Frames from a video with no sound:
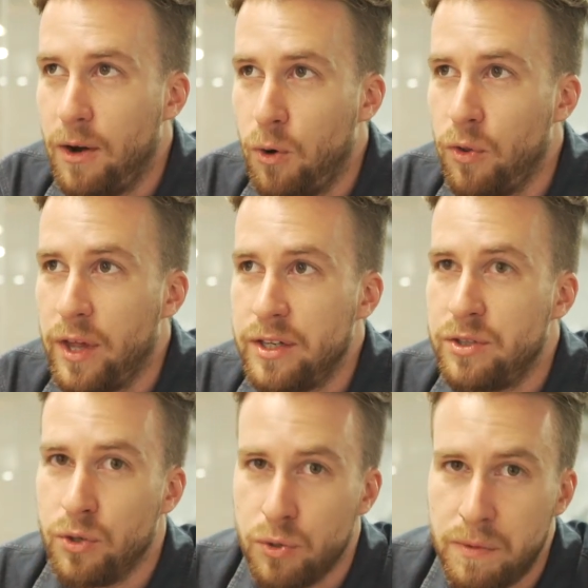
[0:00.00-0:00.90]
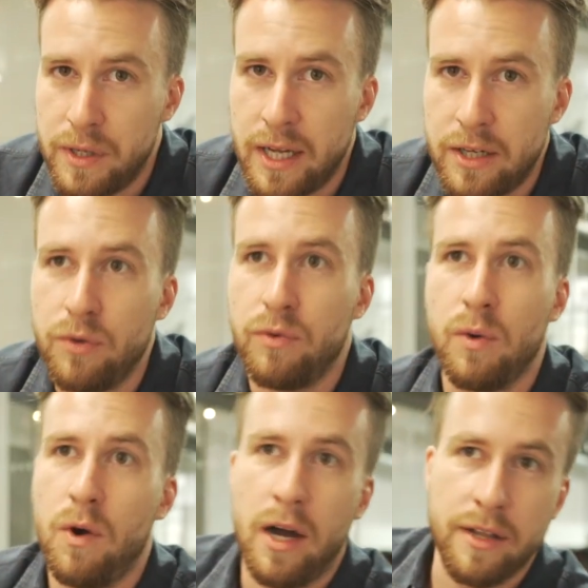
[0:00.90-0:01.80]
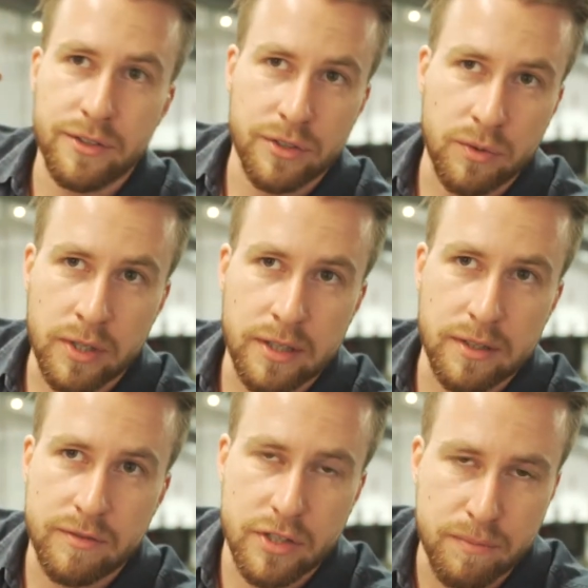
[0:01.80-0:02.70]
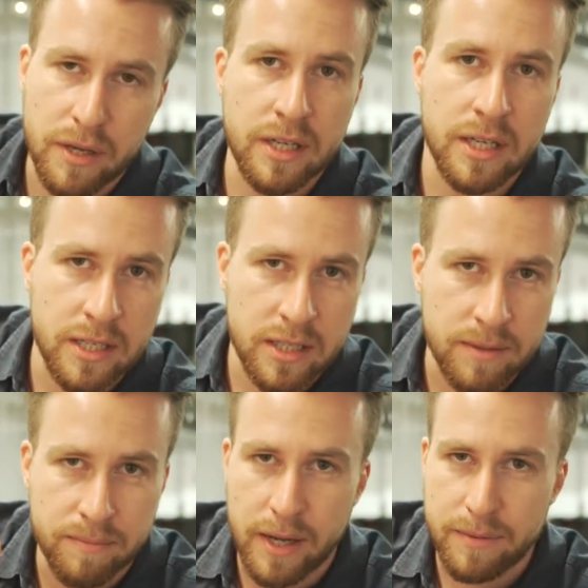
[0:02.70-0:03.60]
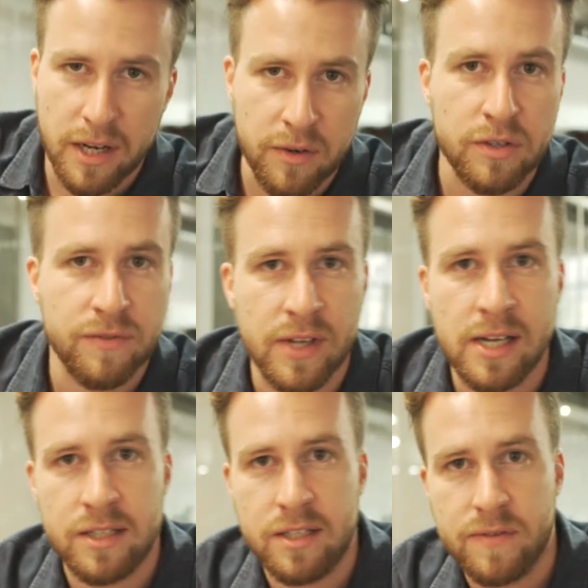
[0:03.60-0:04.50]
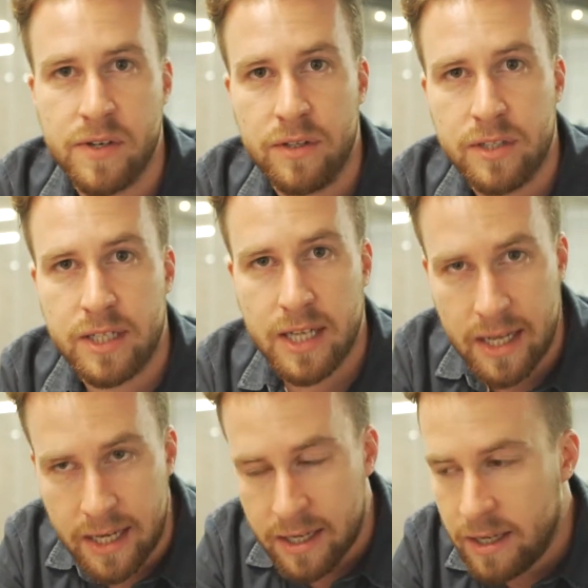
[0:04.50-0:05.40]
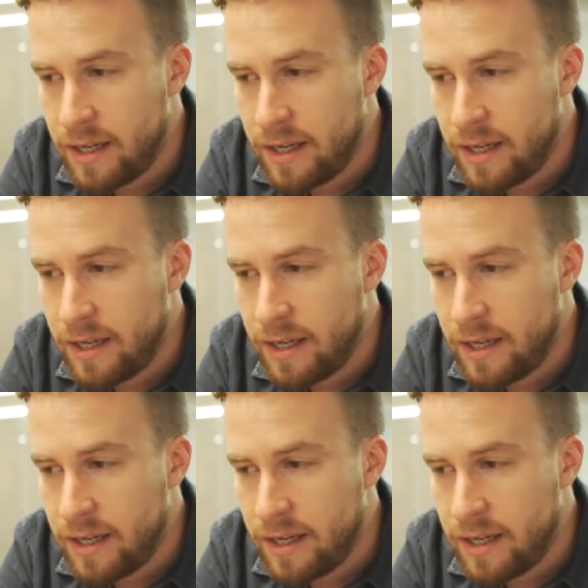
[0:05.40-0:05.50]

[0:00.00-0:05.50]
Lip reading: or they do, but they don't require the degree that they've just spent years and perhaps hundreds of thousands of dollars attaining.